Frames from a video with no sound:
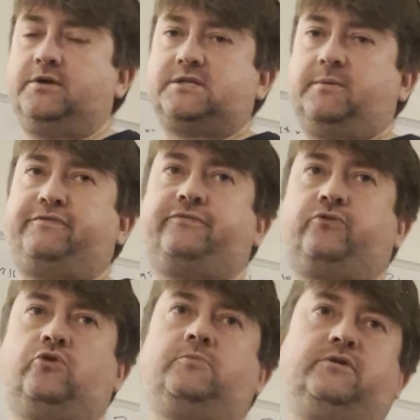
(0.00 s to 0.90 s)
some
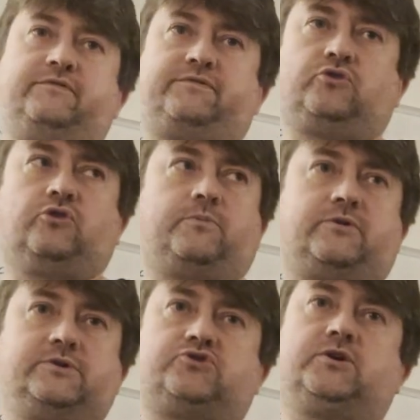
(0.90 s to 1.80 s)
form of
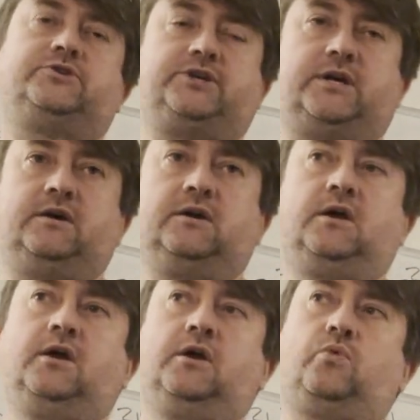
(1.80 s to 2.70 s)
corporate structure,
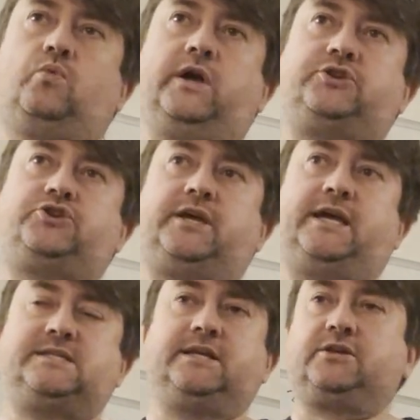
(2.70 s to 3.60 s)
which
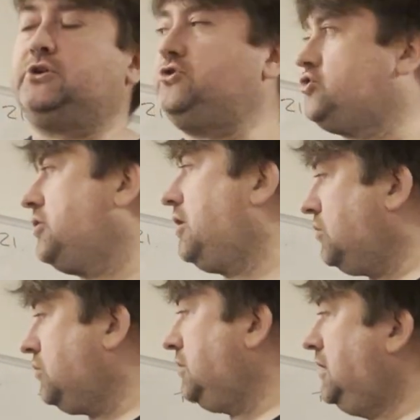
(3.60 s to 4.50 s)
is in
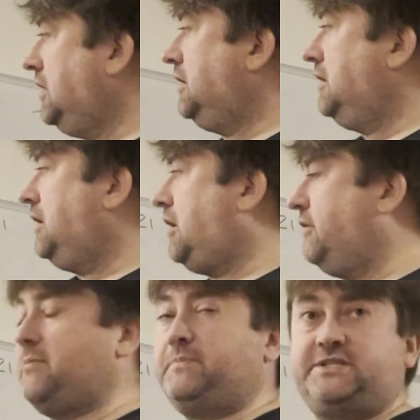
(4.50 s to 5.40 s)
control
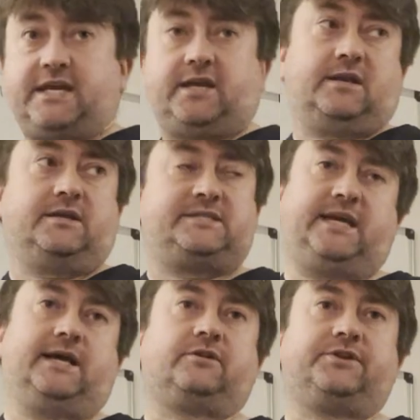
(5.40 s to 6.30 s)
of a particular
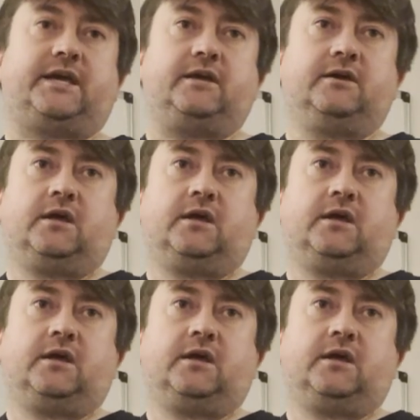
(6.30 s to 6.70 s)
TLD.